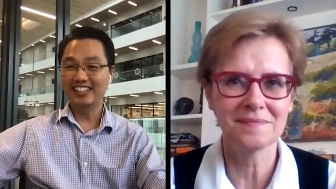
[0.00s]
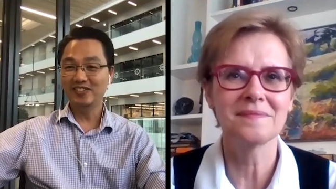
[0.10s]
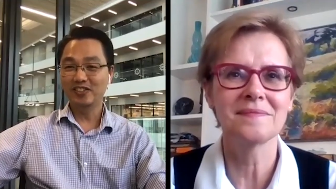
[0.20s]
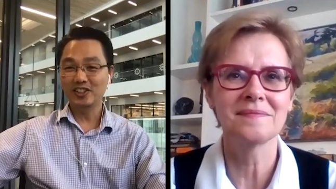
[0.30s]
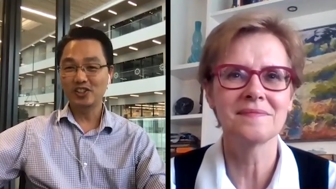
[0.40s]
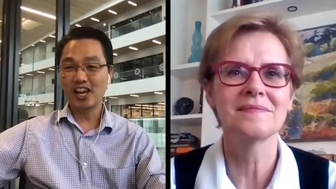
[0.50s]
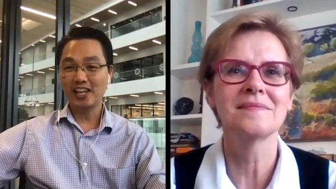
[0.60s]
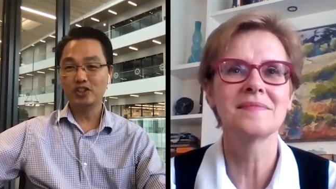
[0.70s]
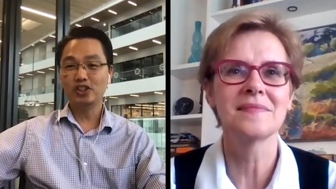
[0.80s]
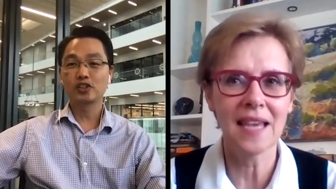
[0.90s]
Speaker 1: VGH.
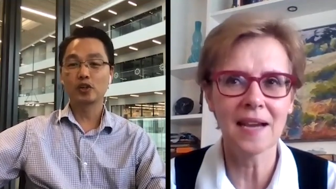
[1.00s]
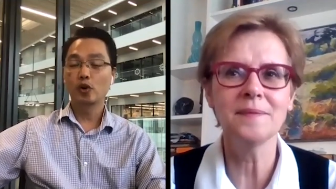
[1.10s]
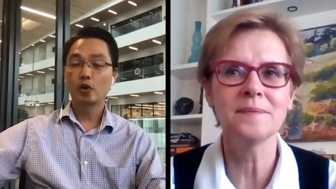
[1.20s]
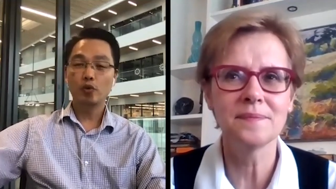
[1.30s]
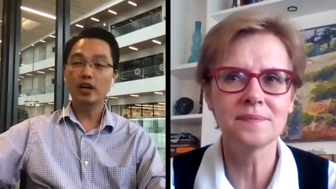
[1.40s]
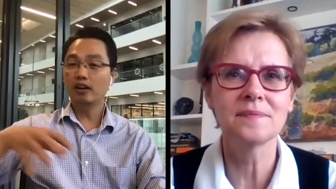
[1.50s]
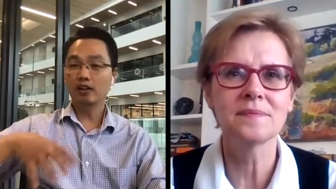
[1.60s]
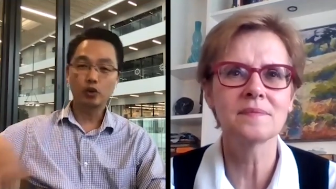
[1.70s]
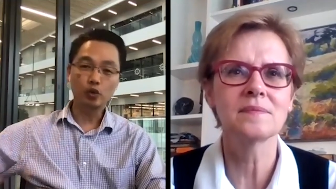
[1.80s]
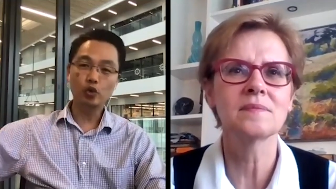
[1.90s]
So, yeah. we are a
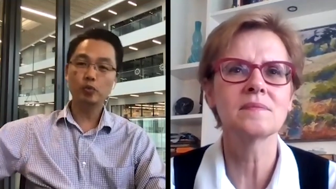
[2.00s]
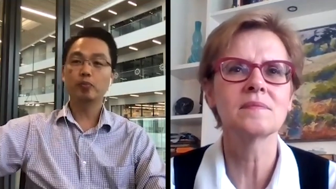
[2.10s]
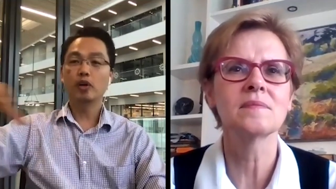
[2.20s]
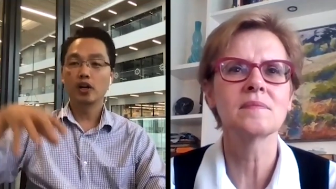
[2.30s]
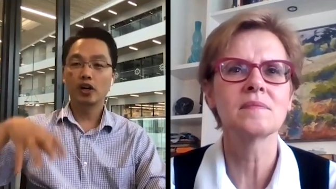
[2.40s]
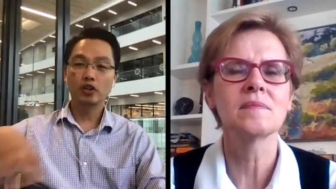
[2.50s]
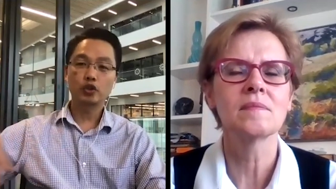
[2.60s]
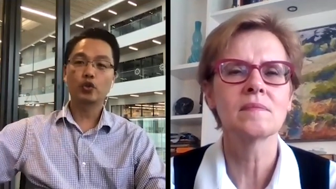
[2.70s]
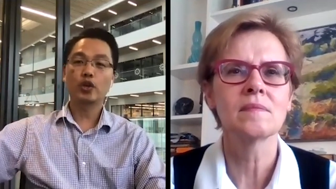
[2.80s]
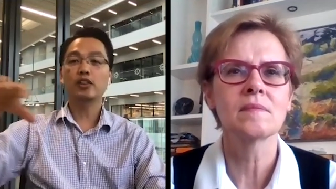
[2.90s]
group uh,
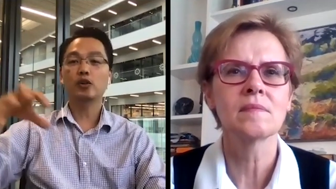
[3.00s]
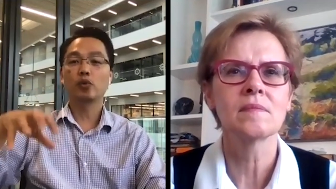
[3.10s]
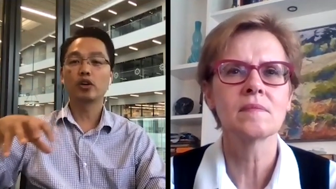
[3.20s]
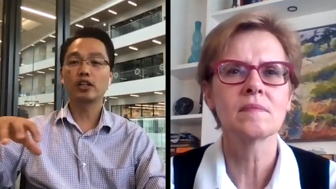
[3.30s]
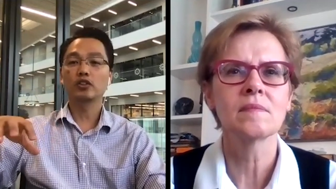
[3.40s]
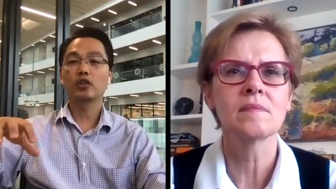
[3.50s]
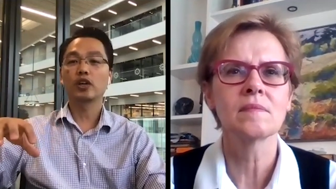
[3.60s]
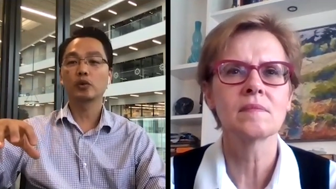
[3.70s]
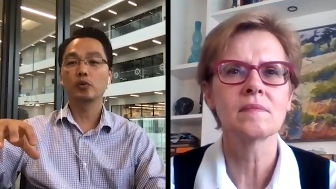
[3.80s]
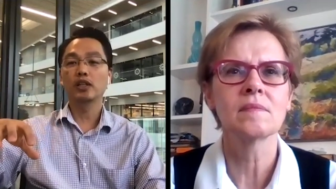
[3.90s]
together working together
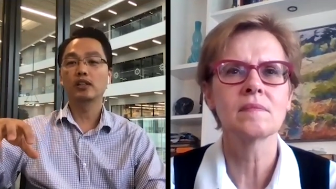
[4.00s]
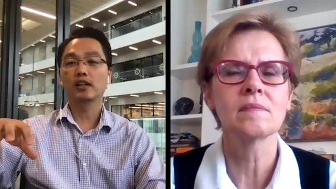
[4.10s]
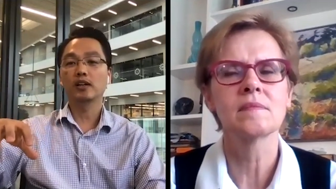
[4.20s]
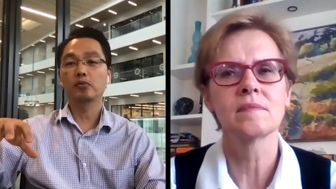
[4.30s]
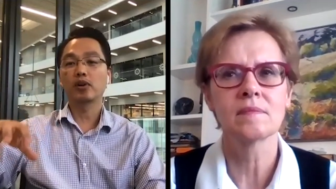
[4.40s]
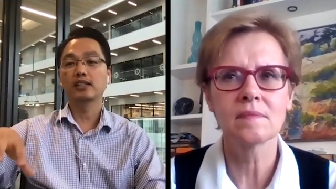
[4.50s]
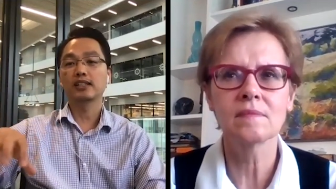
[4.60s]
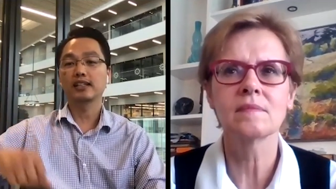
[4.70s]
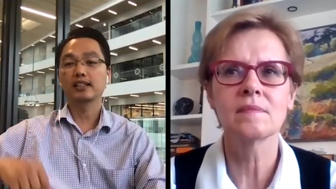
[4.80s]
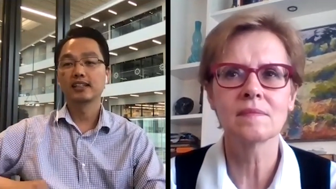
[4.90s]
with a uh, project.
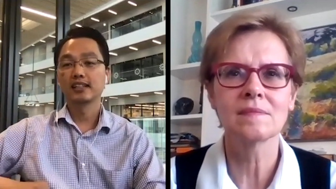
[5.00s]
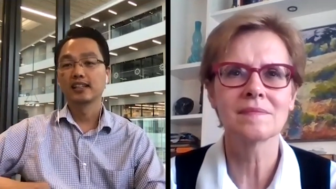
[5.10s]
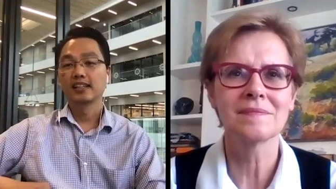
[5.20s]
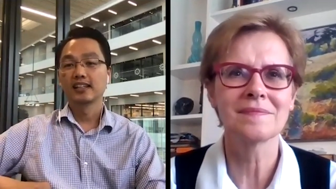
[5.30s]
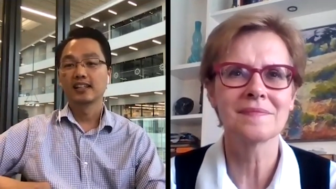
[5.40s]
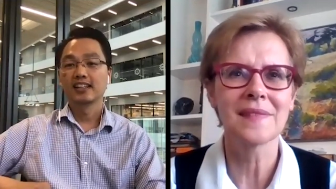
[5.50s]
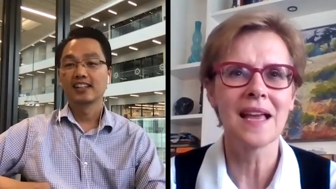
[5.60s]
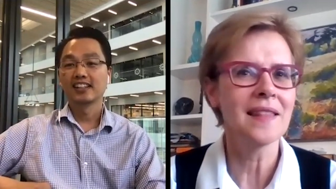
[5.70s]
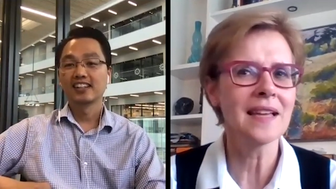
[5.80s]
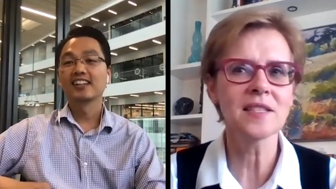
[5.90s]

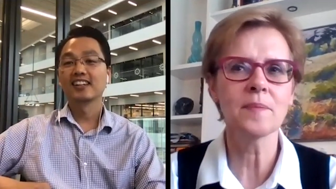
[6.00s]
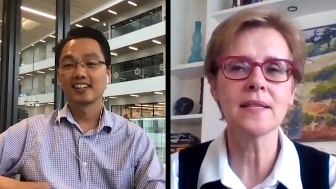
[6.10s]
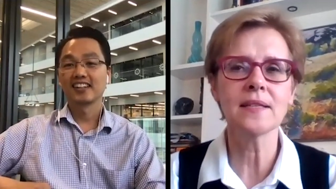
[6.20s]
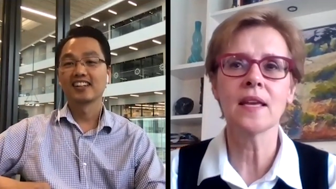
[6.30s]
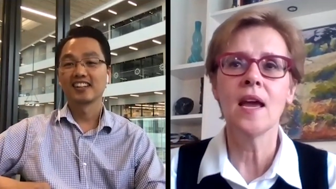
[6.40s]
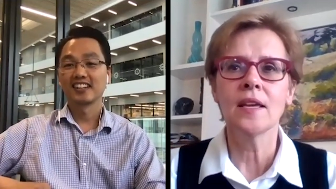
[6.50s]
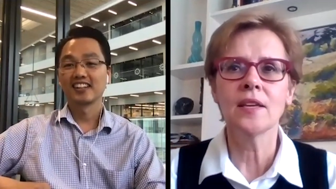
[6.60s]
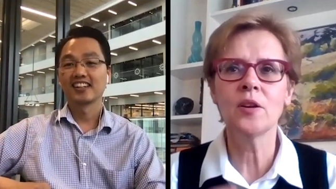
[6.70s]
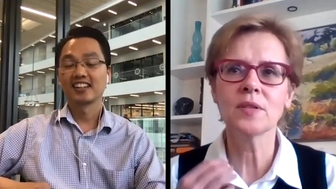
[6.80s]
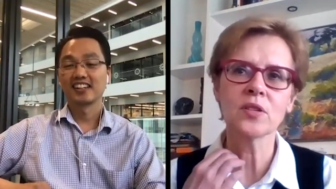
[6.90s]
Speaker 2: That's amazing.
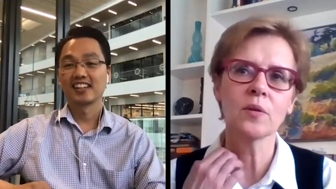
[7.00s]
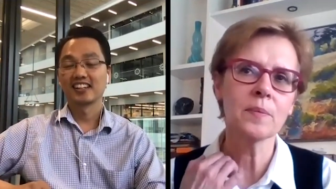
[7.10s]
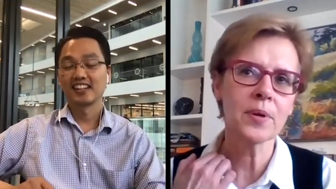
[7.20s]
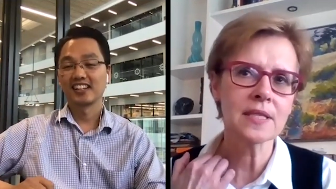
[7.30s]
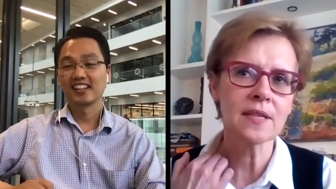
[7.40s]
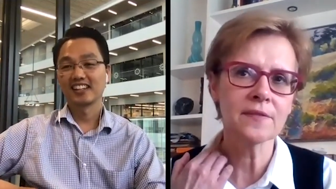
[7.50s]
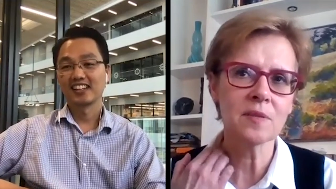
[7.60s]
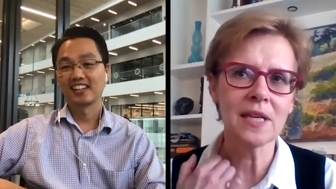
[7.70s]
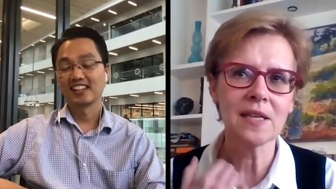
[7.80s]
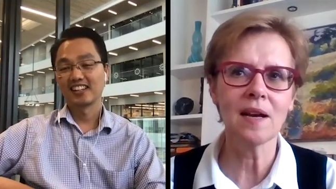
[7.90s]
You know, it's so impressive
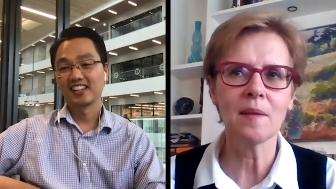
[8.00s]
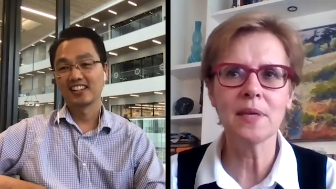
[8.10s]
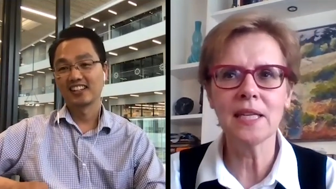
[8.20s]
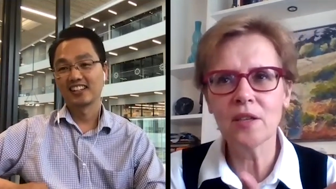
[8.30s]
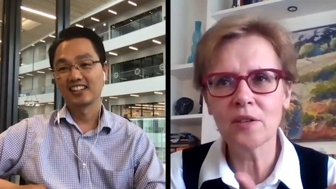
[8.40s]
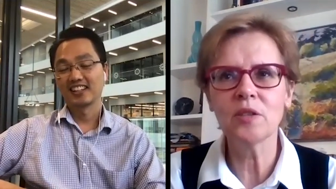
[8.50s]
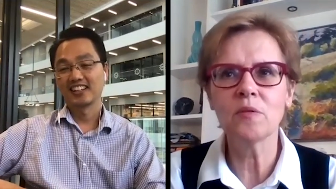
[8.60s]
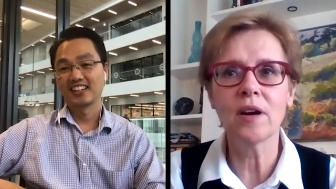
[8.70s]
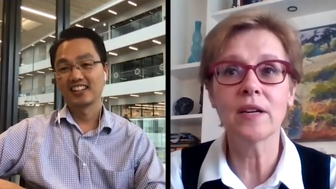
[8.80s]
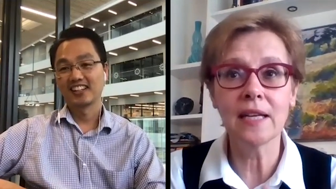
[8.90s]
to me. I mean, here
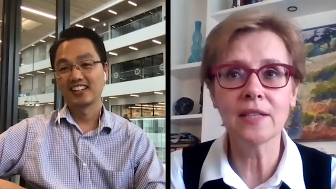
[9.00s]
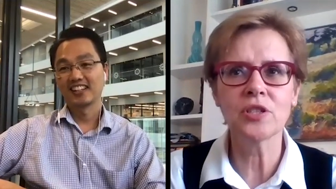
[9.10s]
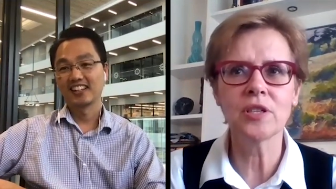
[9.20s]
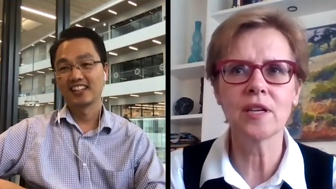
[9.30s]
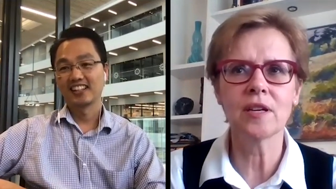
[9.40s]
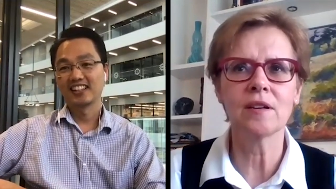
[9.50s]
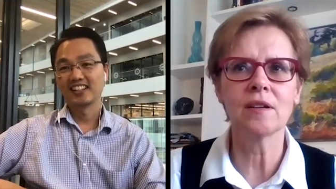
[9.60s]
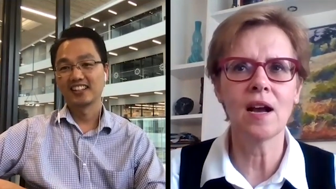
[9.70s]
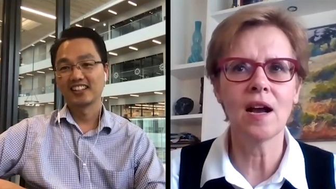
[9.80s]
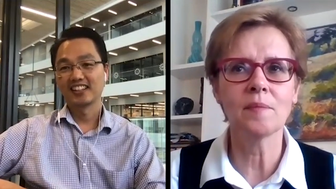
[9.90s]
you are, an
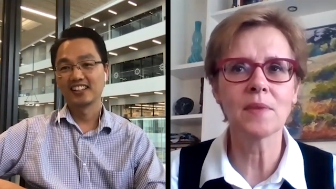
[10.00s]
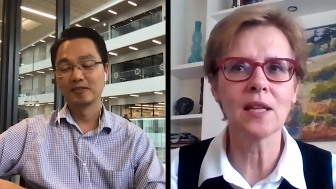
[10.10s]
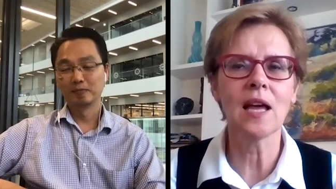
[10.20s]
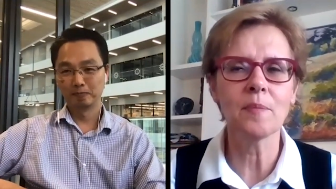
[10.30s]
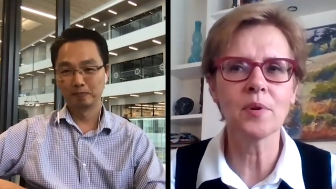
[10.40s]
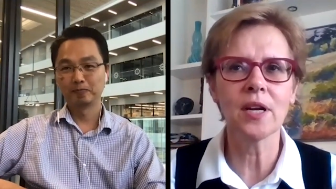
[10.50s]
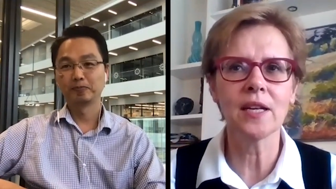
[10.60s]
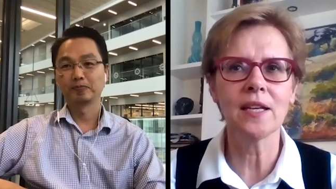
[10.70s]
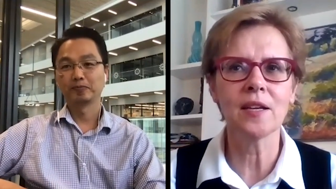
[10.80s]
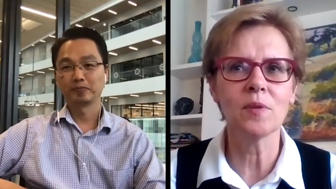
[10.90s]
engineer, um,
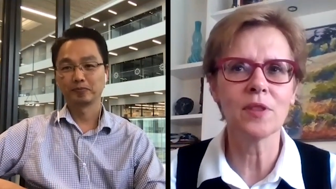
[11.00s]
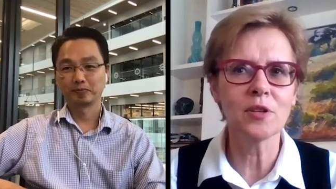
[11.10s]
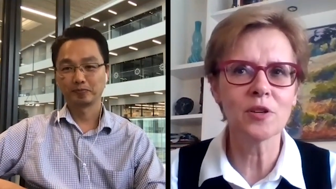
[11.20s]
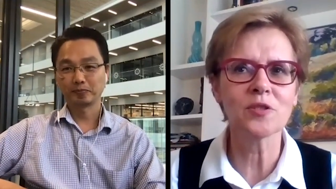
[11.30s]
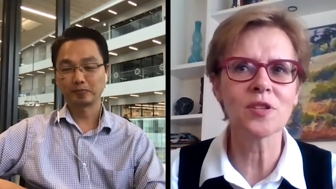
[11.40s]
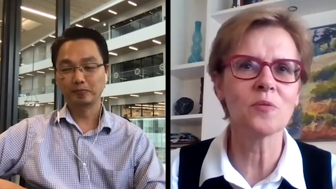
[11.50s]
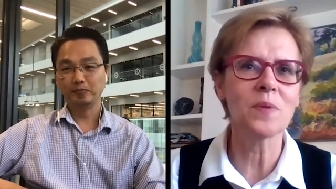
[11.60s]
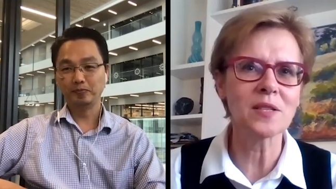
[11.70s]
collaborating with a nurse and a